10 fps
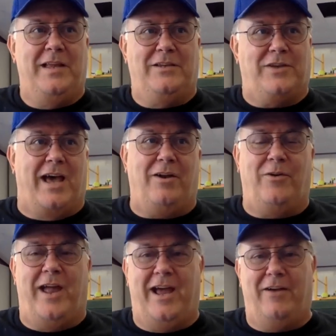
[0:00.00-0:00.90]
So I don't know
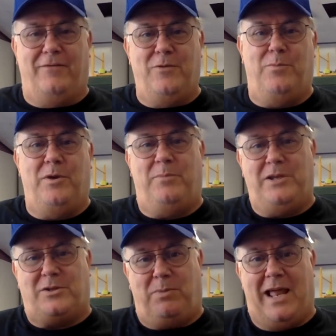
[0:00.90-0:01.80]
how, if you put a
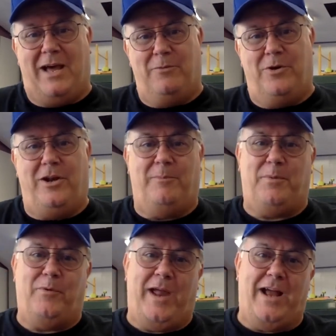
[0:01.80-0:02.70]
piece of plywood up
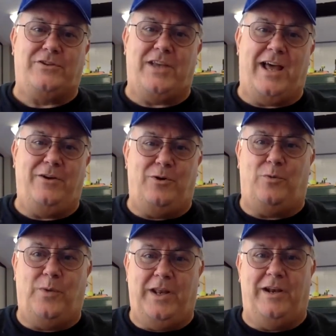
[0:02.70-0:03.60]
on the outside of your
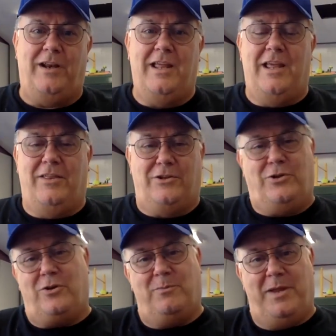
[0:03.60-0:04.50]
window, that you're
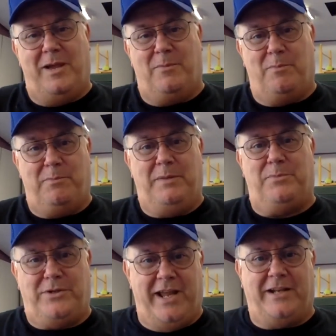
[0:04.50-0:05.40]
going to be able to be
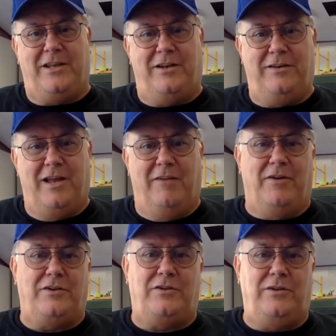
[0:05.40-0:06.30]
protected of
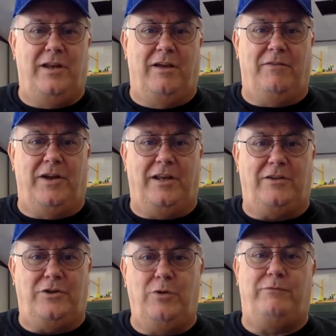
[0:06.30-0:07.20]
a
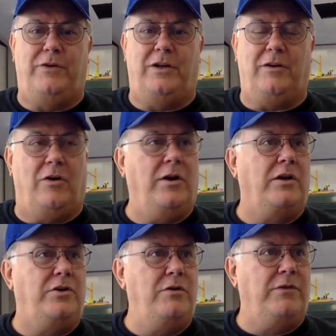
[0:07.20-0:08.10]
2 foot, or
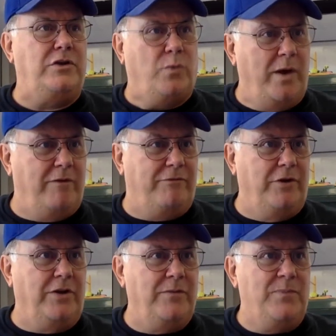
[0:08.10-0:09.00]
not 2 foot, 12
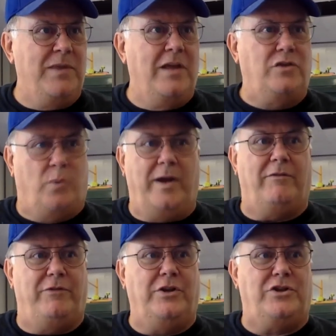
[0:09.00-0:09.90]
foot,
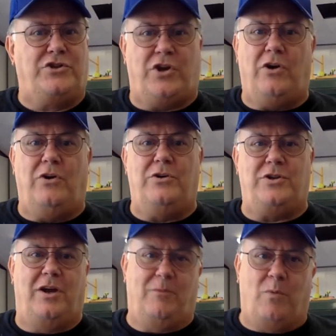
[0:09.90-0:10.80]
12 foot surge
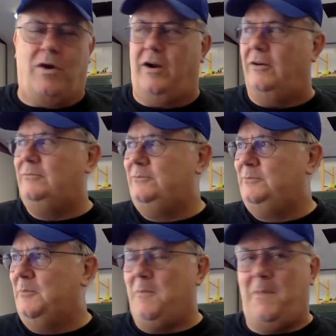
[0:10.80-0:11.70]
of water.
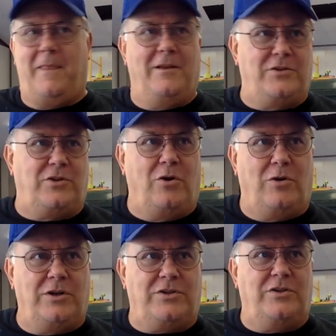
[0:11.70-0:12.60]
The
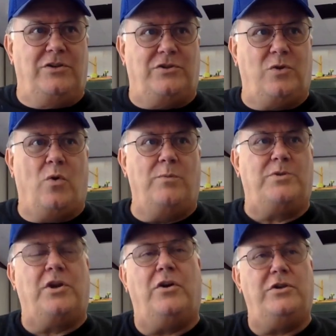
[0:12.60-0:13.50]
storm
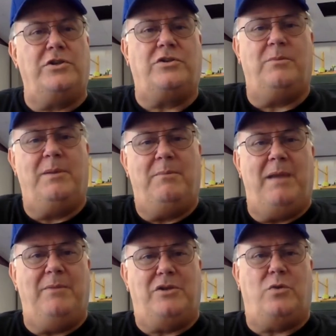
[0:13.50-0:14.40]
surge is going to be
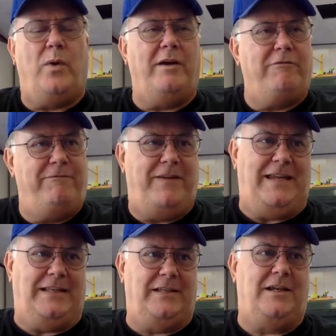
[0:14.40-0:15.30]
maybe 12
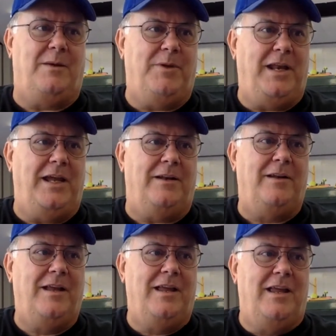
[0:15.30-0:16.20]
feet coming in.
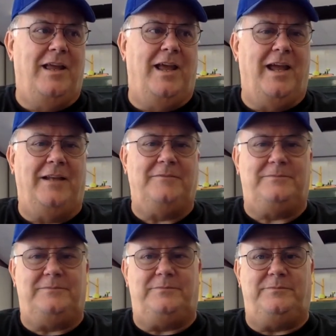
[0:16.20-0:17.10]
And
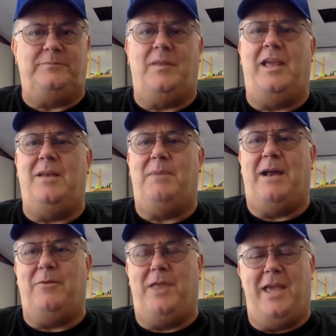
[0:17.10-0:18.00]

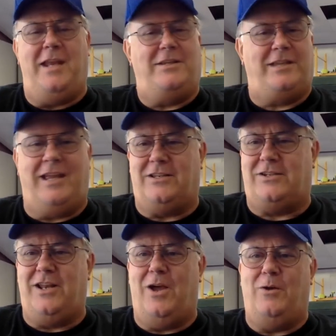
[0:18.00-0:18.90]
anybody with any sense
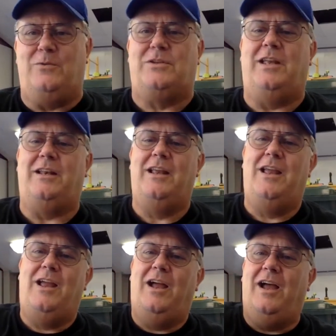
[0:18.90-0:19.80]
knows that
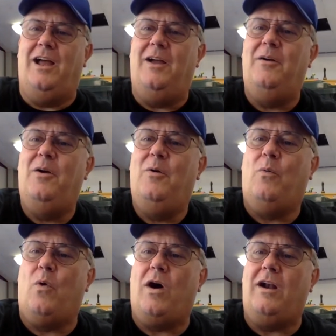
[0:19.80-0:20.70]

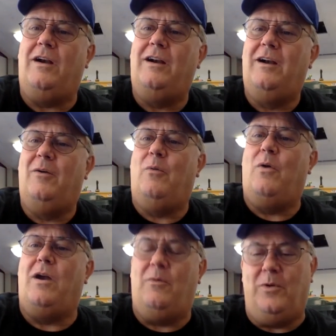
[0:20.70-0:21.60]
water
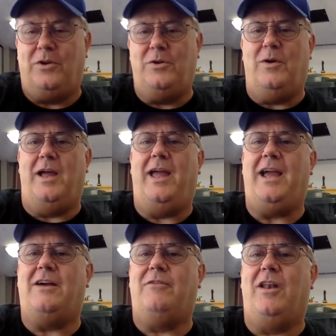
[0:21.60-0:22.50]
will do a
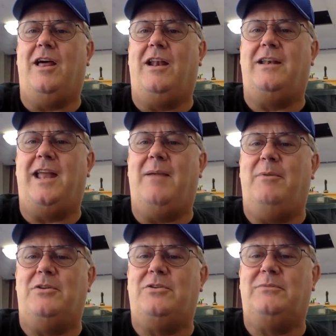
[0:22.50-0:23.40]
heck of a lot of
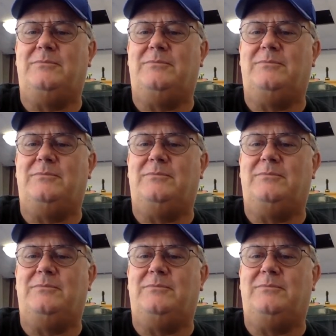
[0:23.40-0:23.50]
damage.